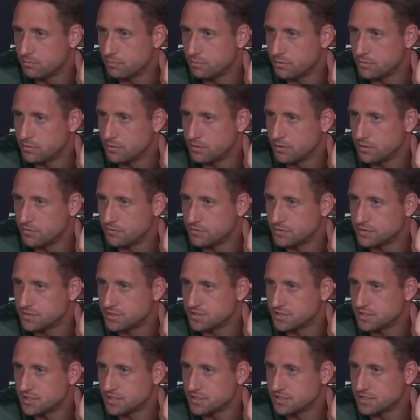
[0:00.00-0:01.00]
between the first
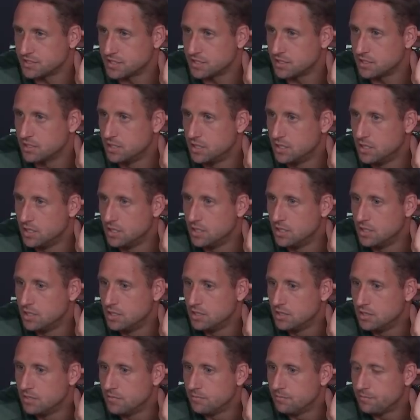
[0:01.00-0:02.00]
and second set,
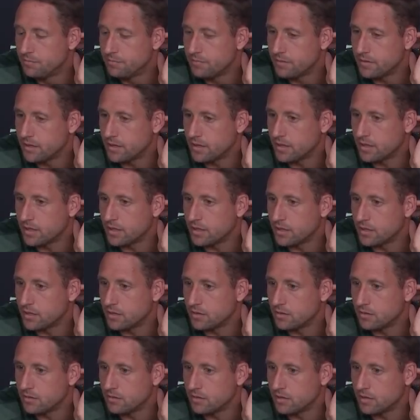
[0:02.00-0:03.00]

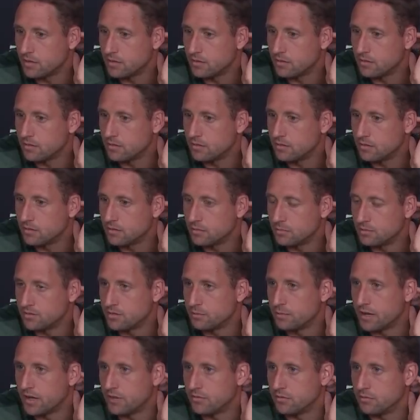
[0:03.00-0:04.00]
and then there was
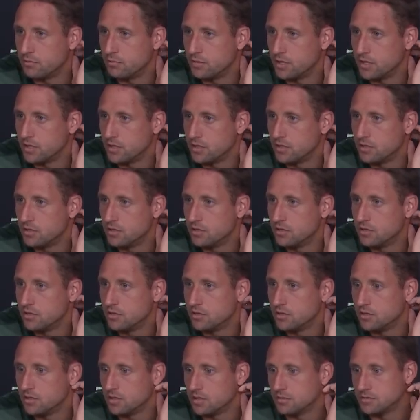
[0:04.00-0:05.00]
a bathroom break,
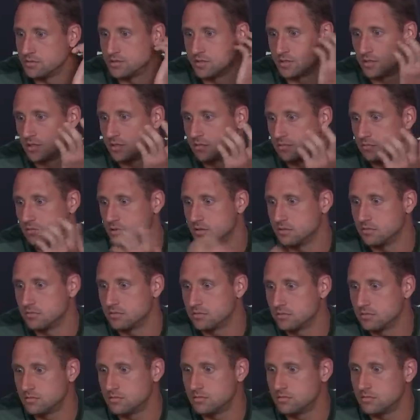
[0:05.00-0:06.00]
and I was like, well,
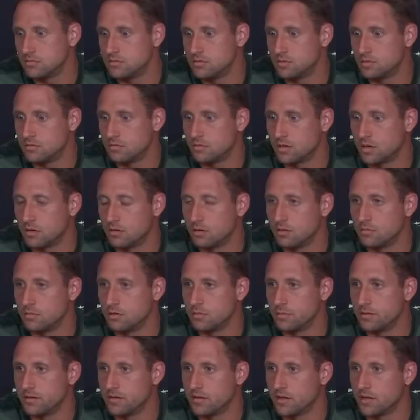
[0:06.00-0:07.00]
it already would
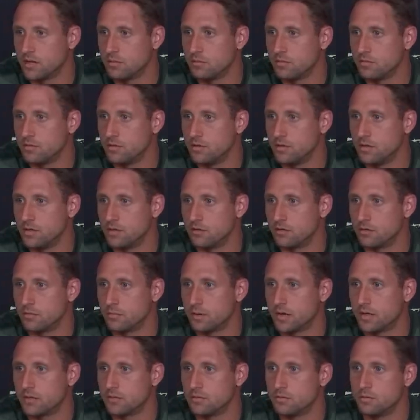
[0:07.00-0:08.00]
have been time. If you needed to go to
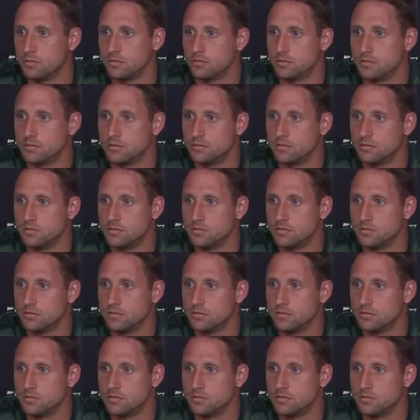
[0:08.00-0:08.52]
the bathroom, you would have.